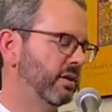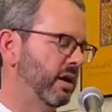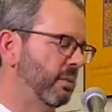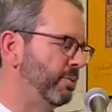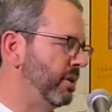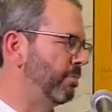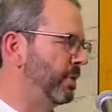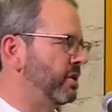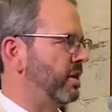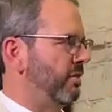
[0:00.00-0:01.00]
They're not putting a
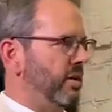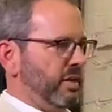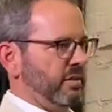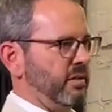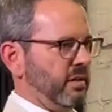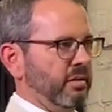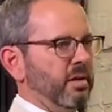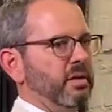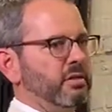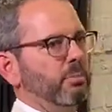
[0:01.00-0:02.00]
bunch of it into
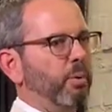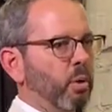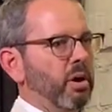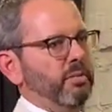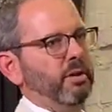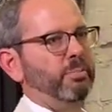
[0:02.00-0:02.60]
support.